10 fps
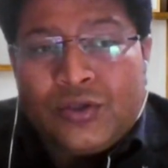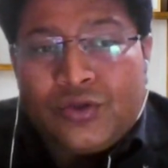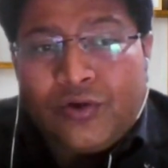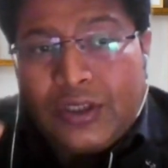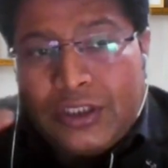
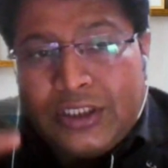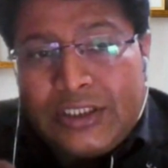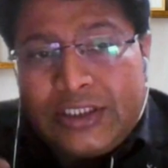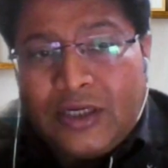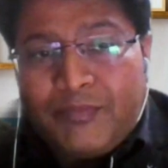So
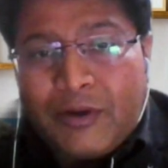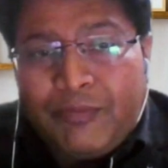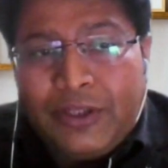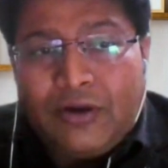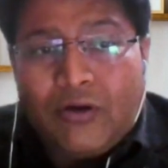initial
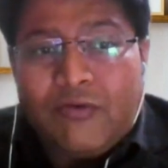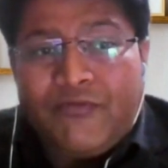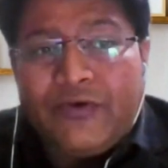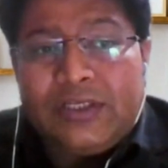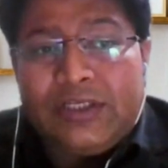public
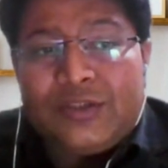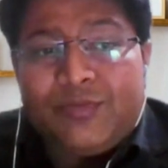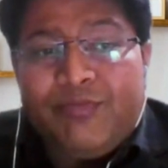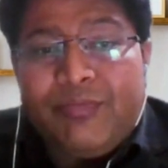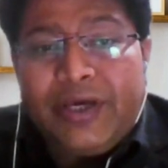offer is
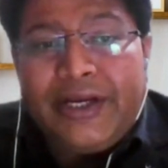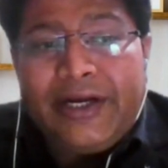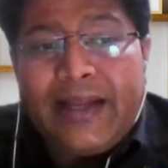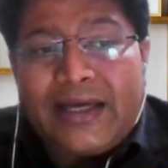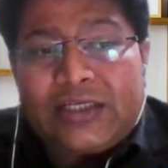
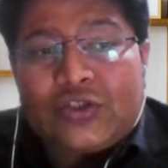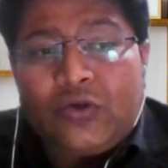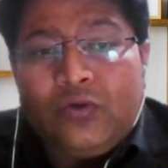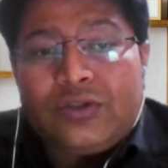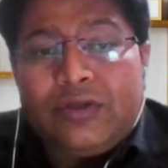made
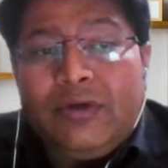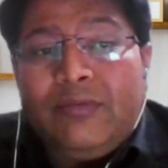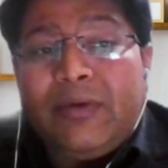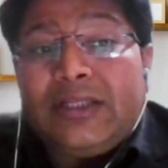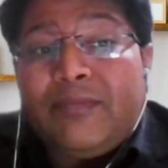exclusively
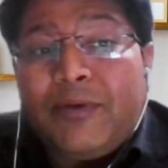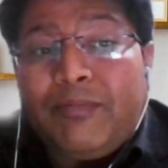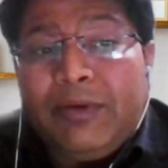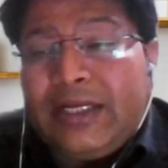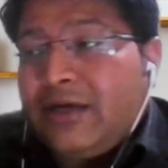by the
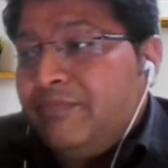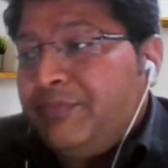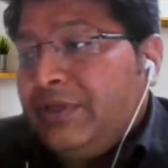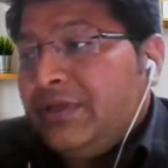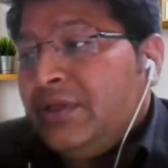public
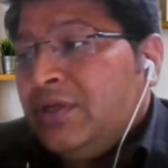company.